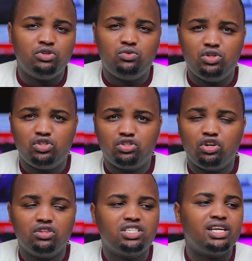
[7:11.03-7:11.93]
between
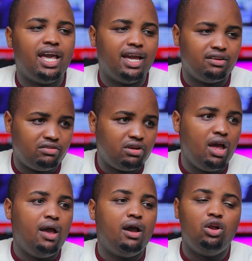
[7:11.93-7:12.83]
short and
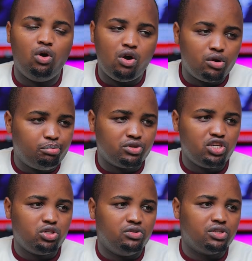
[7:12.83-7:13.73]
long
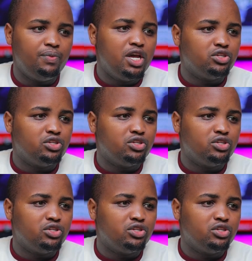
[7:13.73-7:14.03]
positions.